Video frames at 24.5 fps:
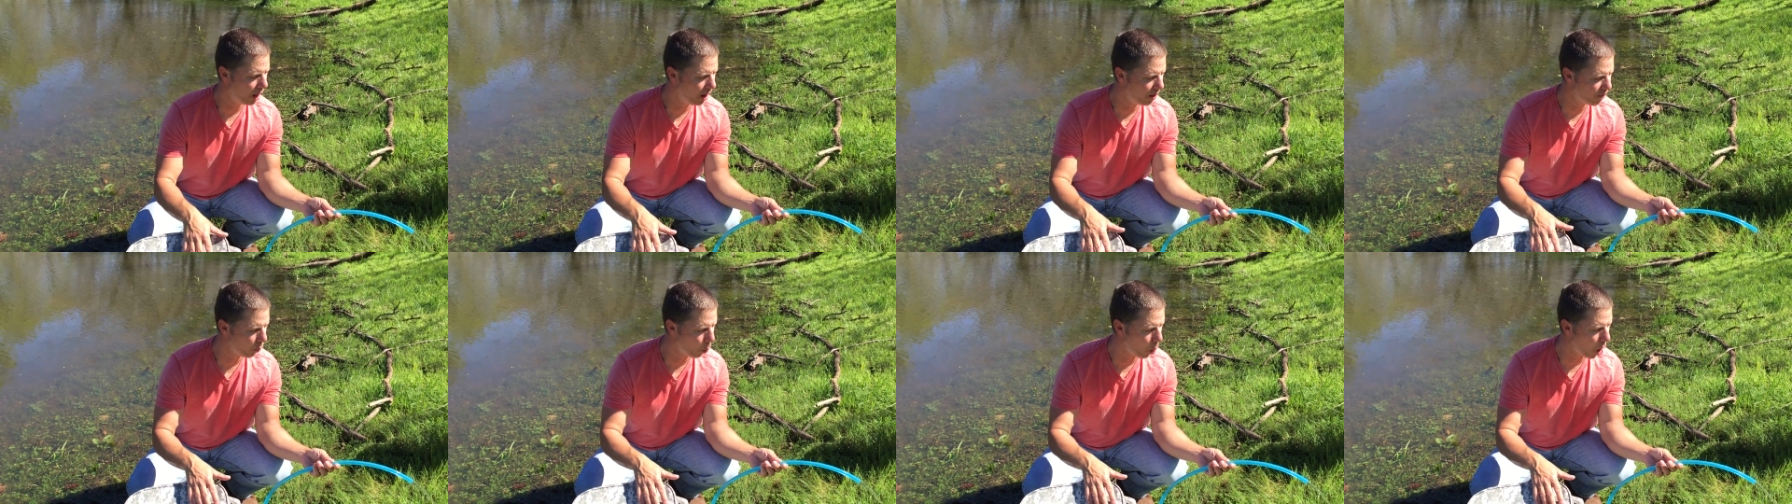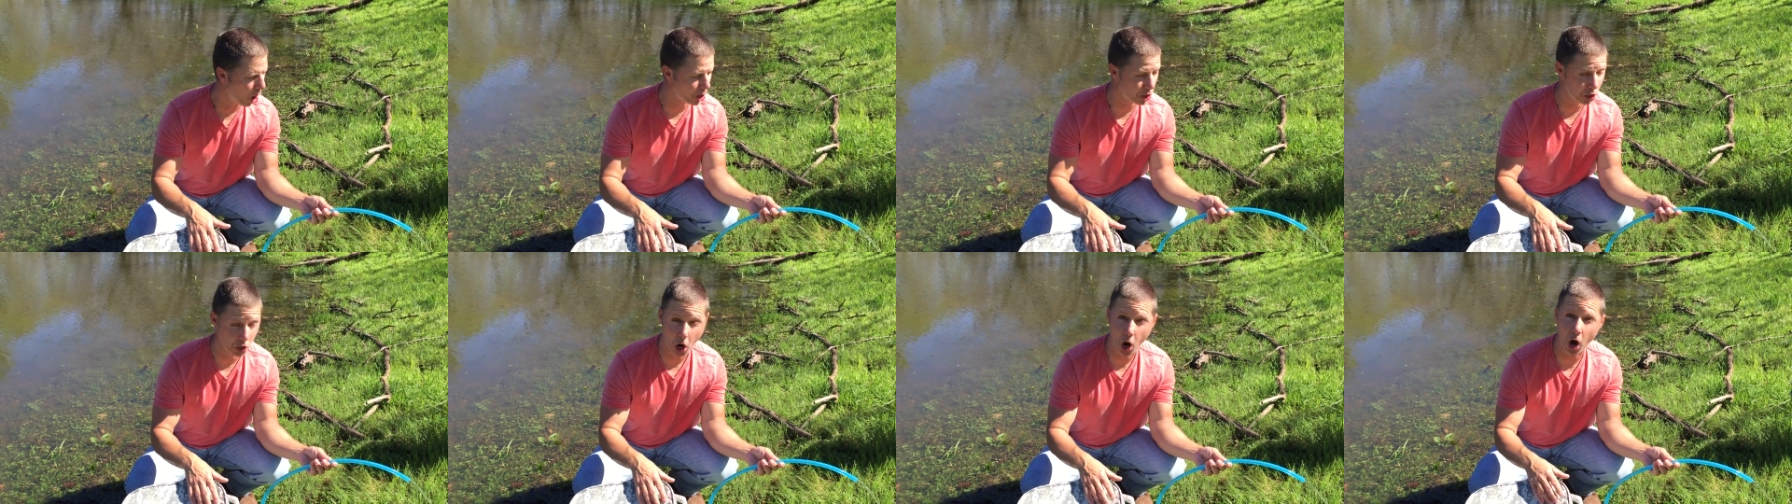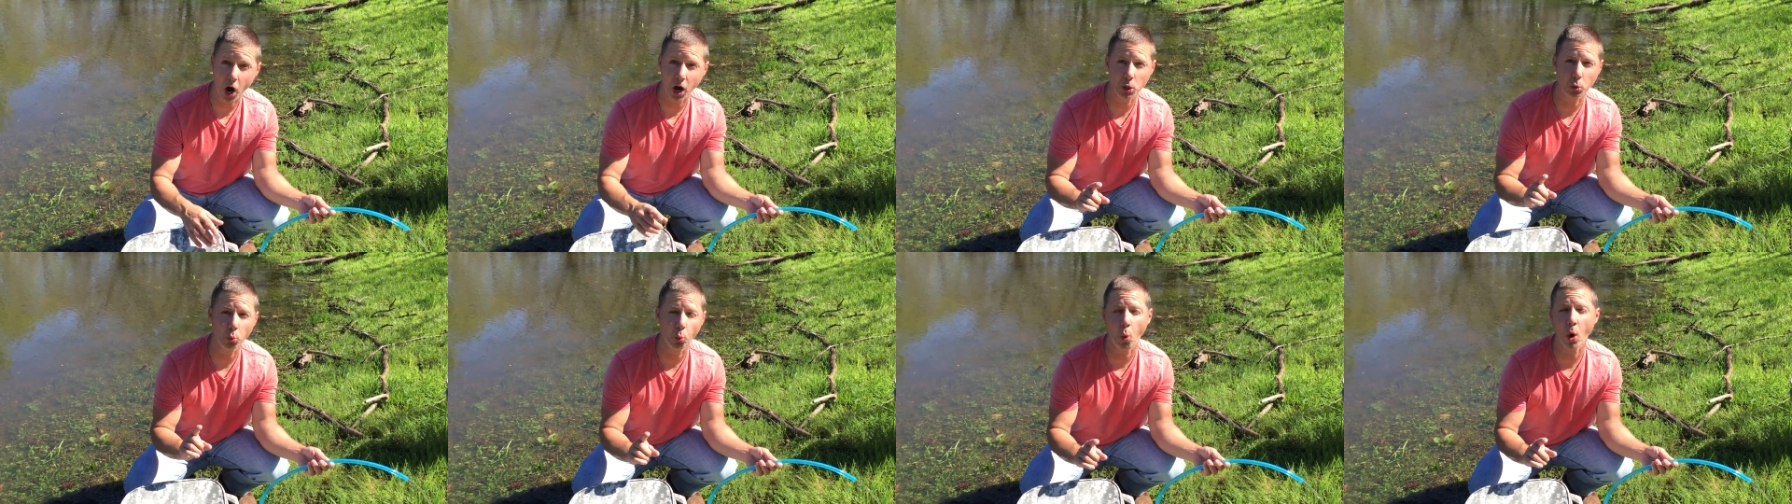of water
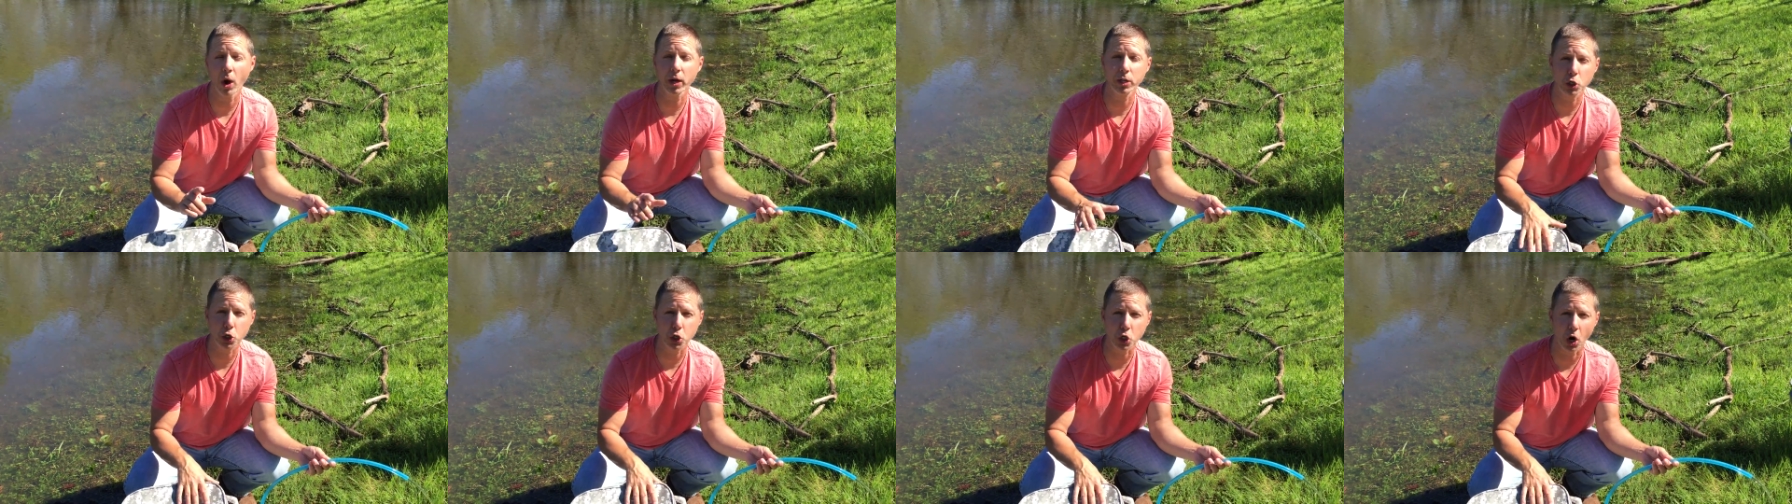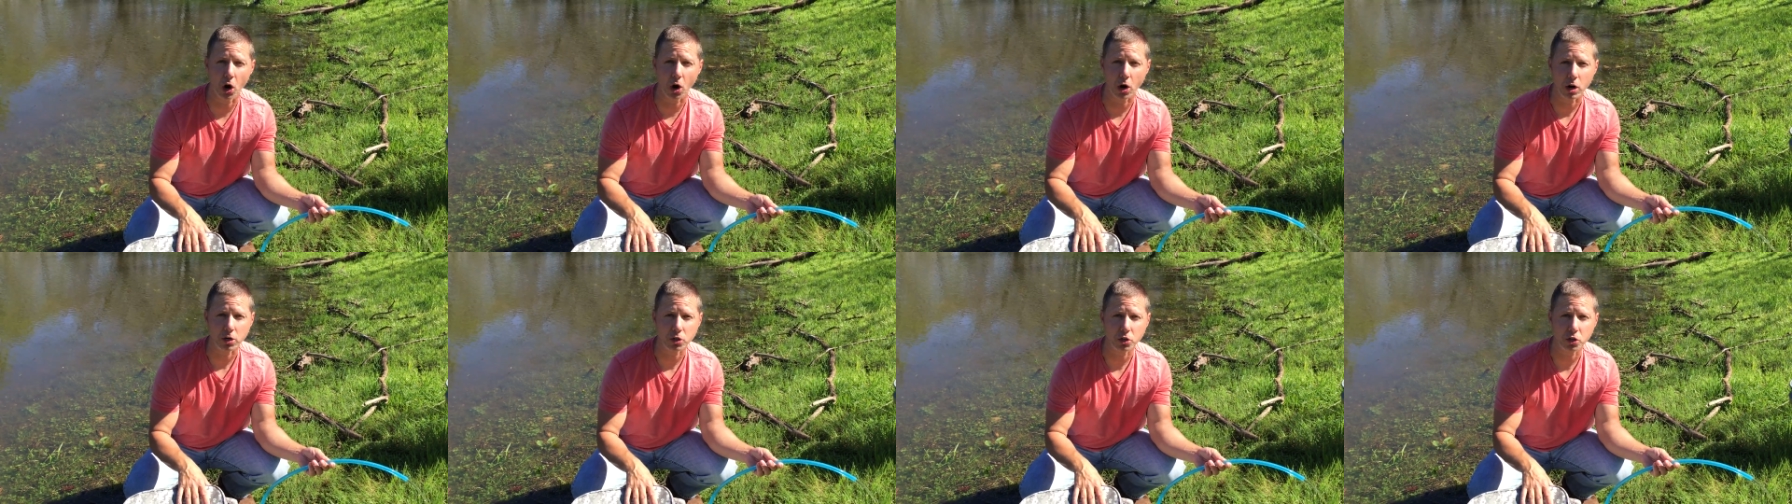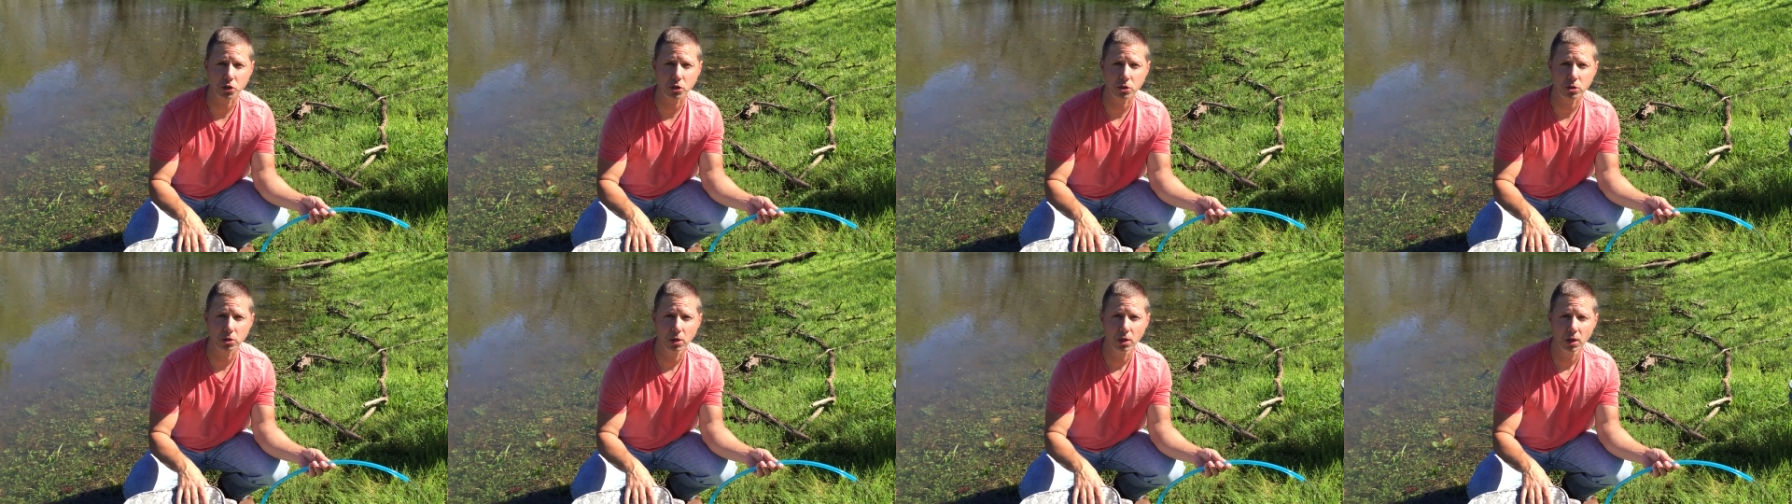on one
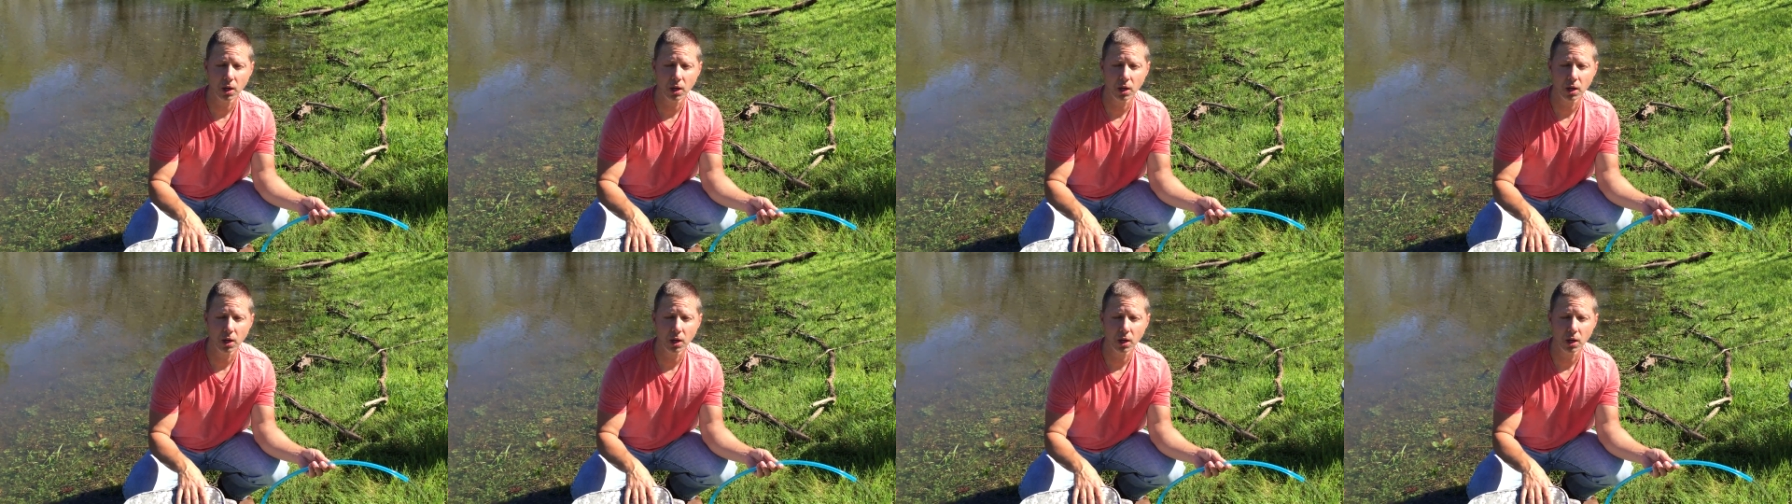charge.